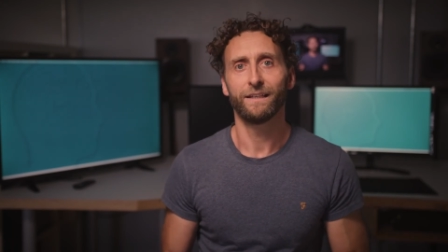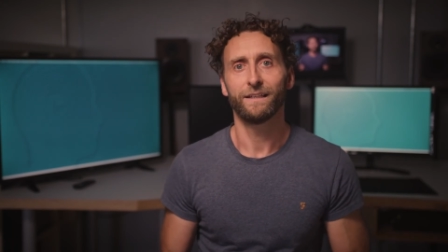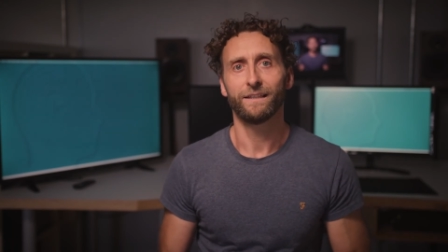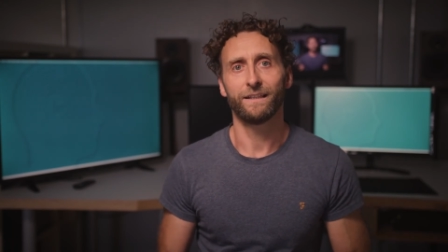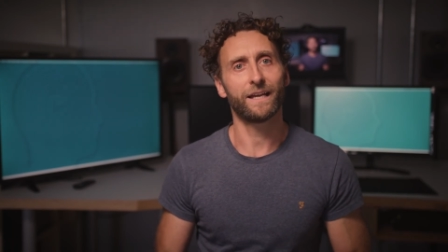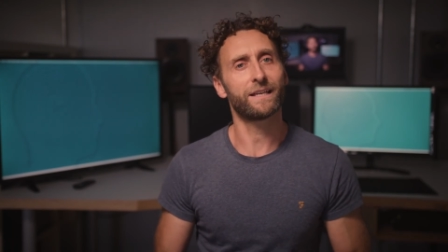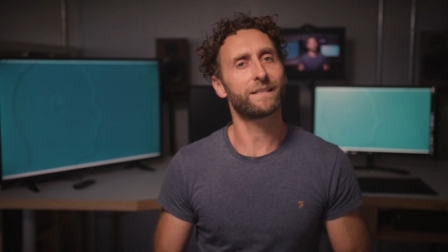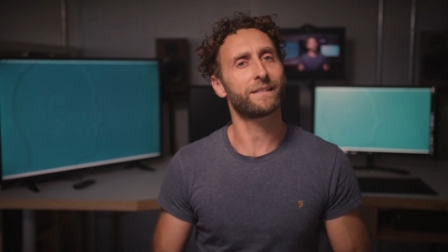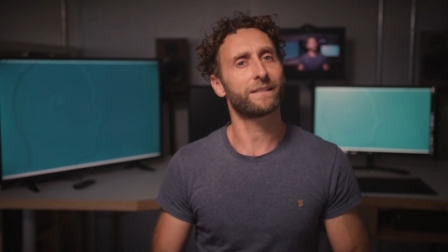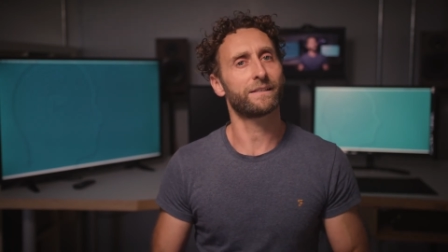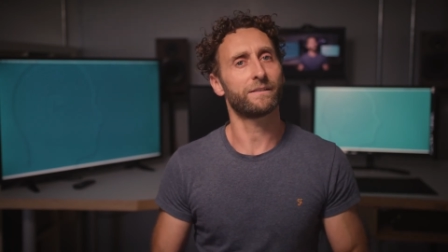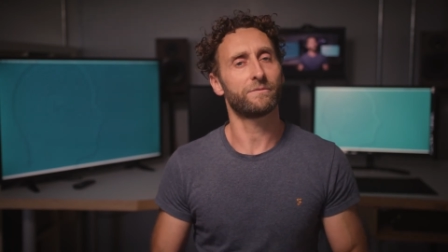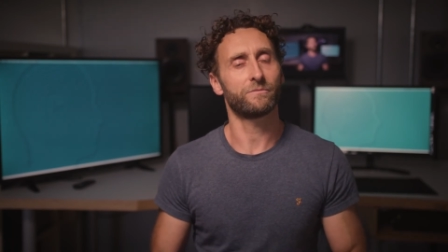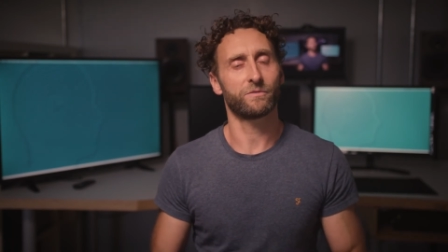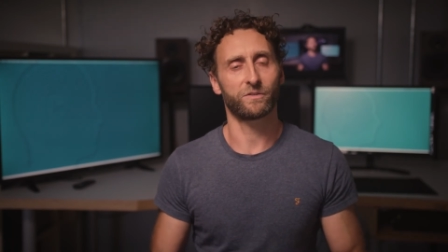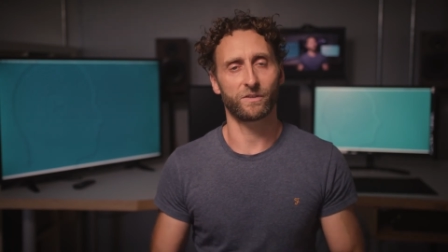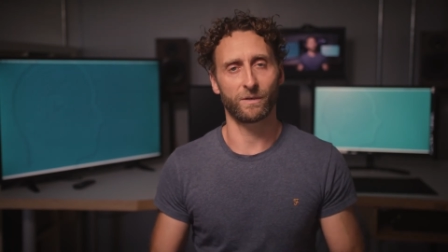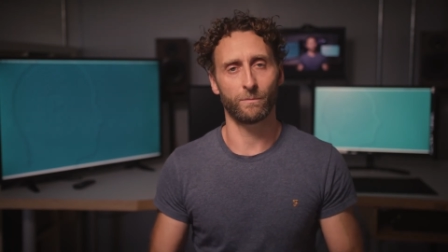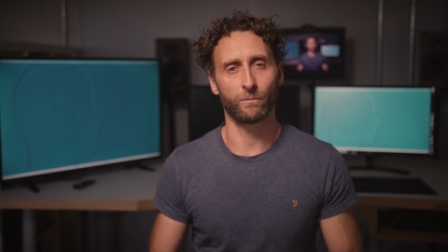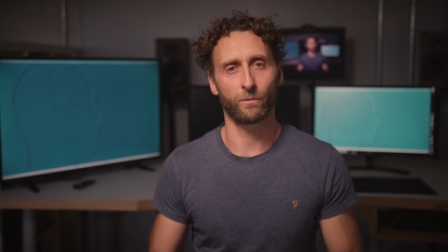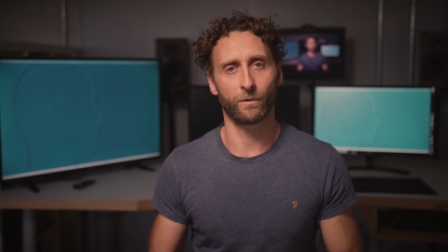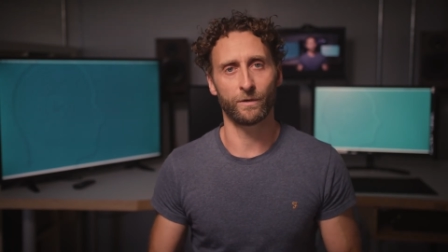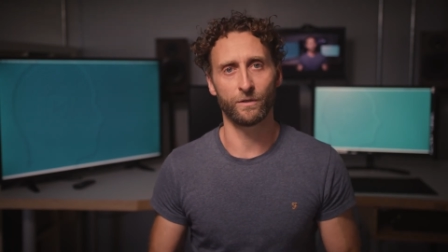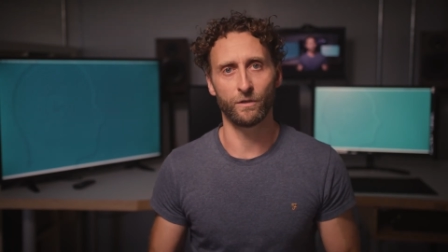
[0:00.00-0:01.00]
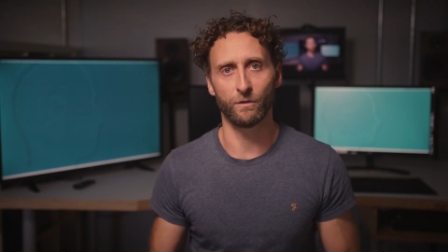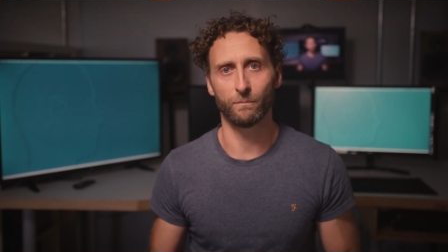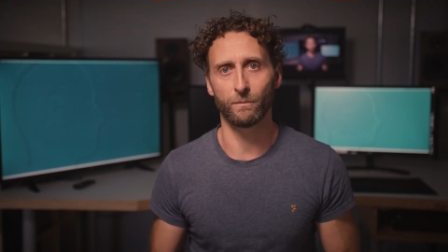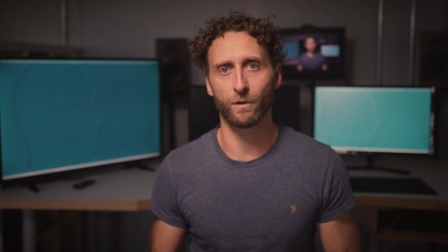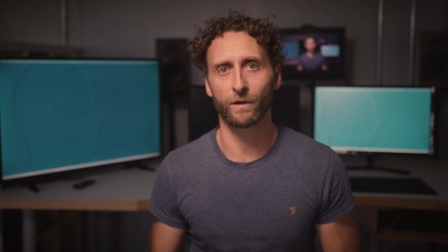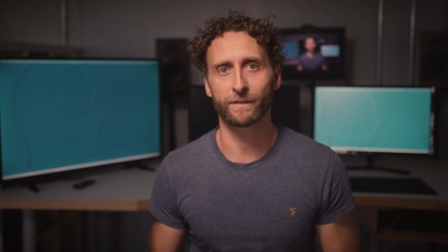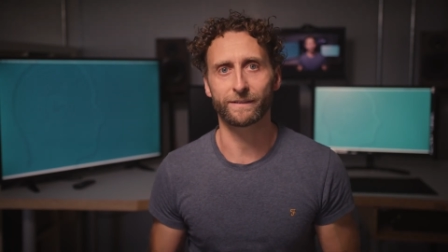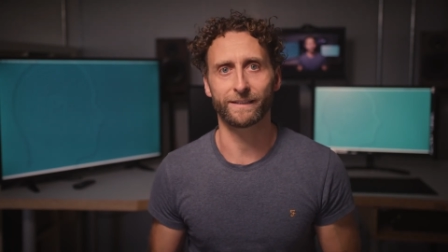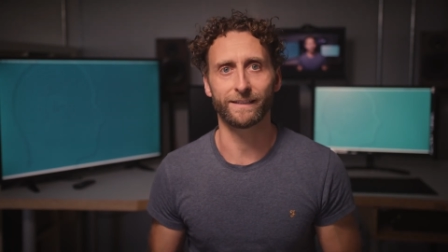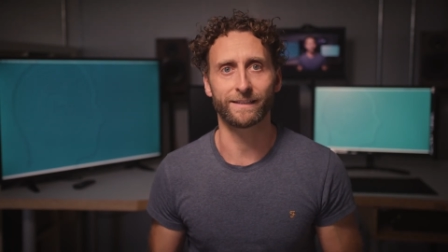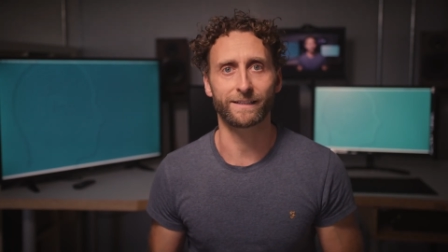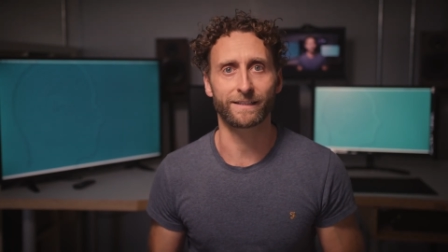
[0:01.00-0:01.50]
Yes, somewhere in your
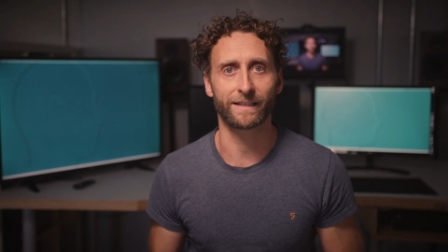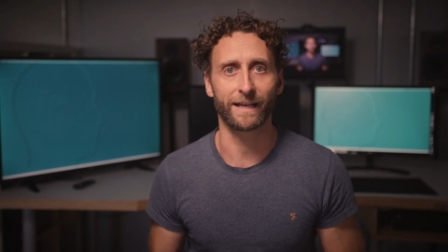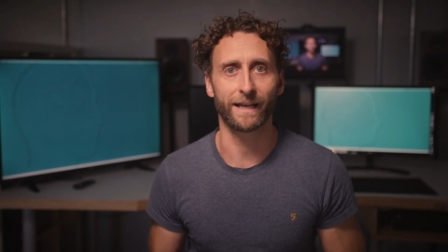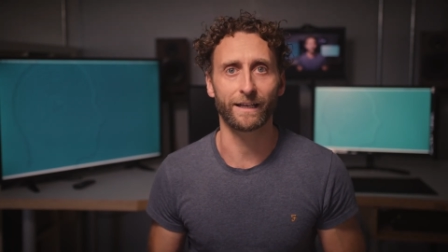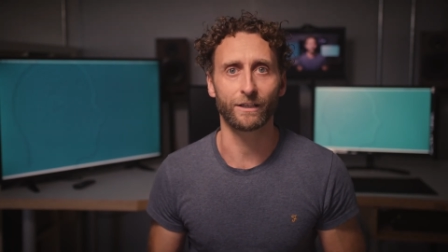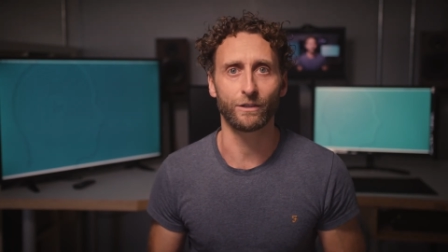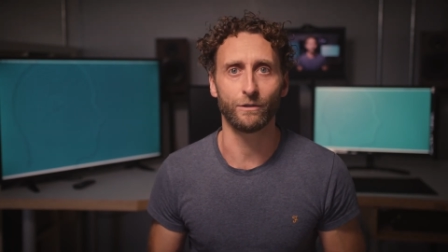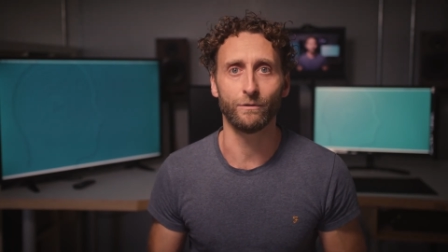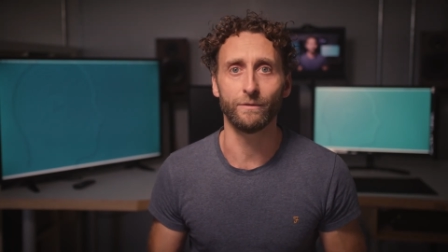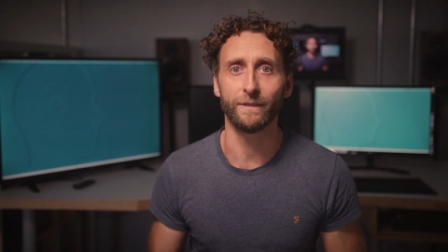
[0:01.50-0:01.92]
marketing stack,